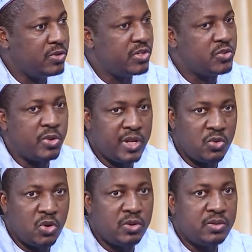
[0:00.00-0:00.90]
is well
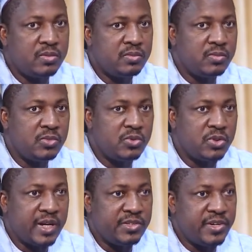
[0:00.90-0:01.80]
known to
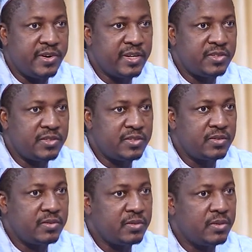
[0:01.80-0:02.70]

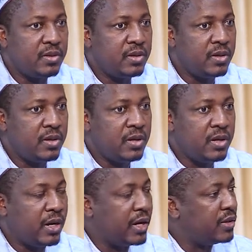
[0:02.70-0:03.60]
Nigerians,
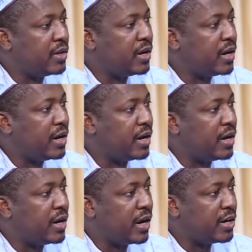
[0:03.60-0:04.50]
and
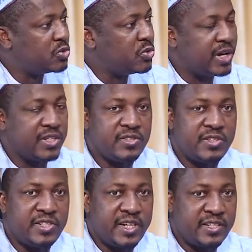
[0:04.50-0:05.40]
ASUU has
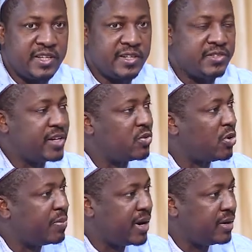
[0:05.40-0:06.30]
rejected that
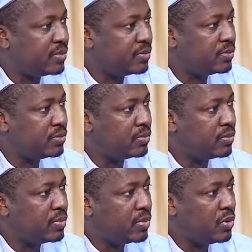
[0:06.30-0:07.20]
offer.
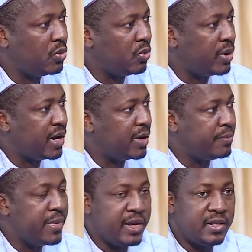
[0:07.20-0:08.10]
We have
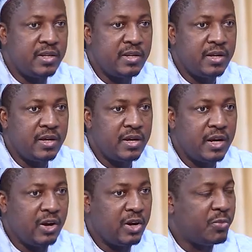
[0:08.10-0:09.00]
made
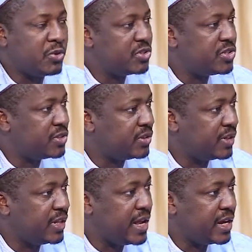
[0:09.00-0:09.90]
our position
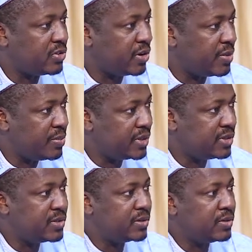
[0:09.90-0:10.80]
clear to
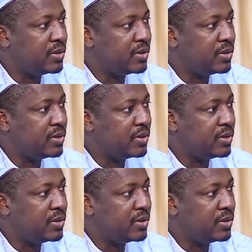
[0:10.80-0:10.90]
government,